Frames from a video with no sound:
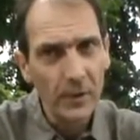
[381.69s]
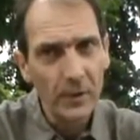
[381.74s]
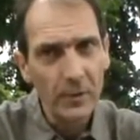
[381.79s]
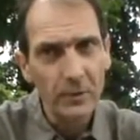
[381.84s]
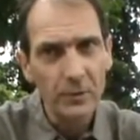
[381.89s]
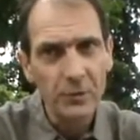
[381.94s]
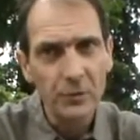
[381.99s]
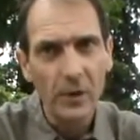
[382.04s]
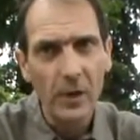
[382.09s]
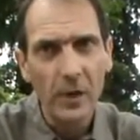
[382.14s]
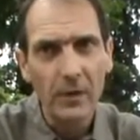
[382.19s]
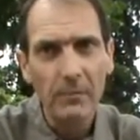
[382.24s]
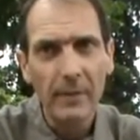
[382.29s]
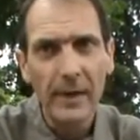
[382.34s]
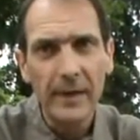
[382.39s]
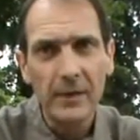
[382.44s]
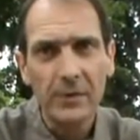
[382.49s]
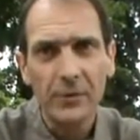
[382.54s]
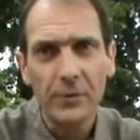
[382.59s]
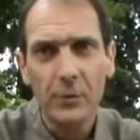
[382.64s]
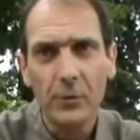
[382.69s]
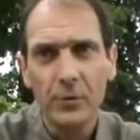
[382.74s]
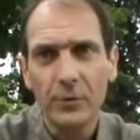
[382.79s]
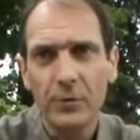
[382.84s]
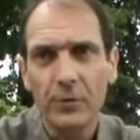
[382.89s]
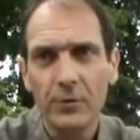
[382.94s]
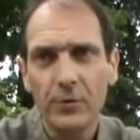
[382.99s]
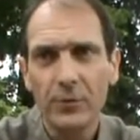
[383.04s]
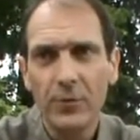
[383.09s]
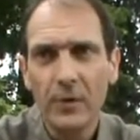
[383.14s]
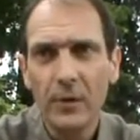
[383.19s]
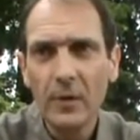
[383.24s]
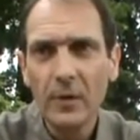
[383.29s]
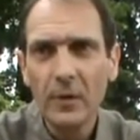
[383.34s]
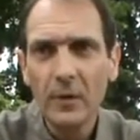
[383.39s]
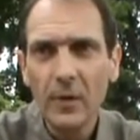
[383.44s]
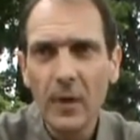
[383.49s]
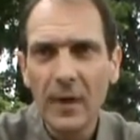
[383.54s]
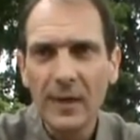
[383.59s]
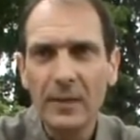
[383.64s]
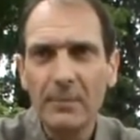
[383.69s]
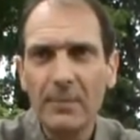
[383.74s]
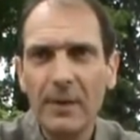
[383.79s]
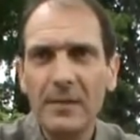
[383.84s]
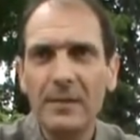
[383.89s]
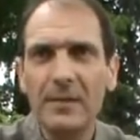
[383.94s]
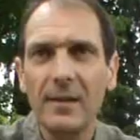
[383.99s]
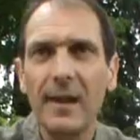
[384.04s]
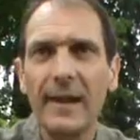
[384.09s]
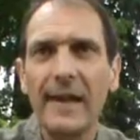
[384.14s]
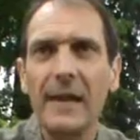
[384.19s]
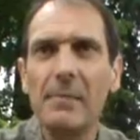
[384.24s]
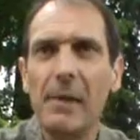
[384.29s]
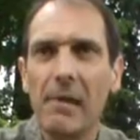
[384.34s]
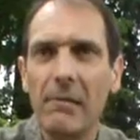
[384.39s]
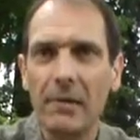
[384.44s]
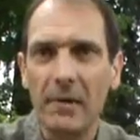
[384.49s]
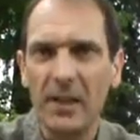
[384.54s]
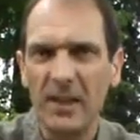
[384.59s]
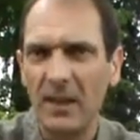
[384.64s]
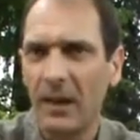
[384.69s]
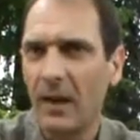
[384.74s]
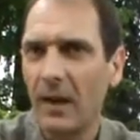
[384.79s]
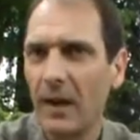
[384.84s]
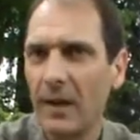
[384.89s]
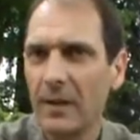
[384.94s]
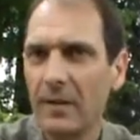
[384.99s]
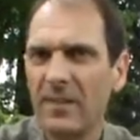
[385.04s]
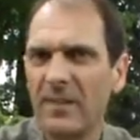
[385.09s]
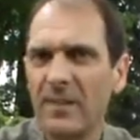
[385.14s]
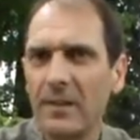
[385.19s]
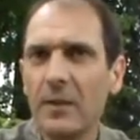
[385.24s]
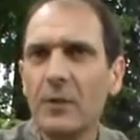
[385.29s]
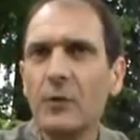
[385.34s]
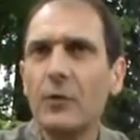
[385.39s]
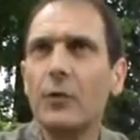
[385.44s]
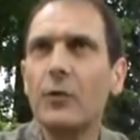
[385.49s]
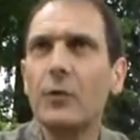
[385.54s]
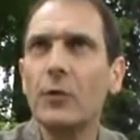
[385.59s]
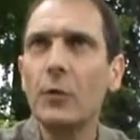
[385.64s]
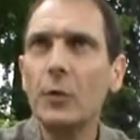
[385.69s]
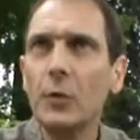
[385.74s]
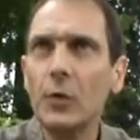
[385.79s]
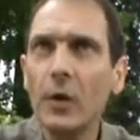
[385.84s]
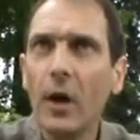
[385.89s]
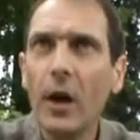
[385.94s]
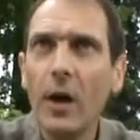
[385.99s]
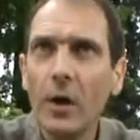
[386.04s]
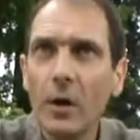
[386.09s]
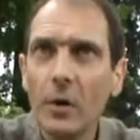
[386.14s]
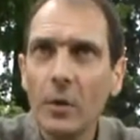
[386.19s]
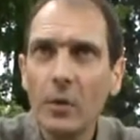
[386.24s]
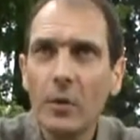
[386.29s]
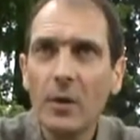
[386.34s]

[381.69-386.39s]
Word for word: You'll try and make a sort of it'll be a slightly American pseudo pseudo,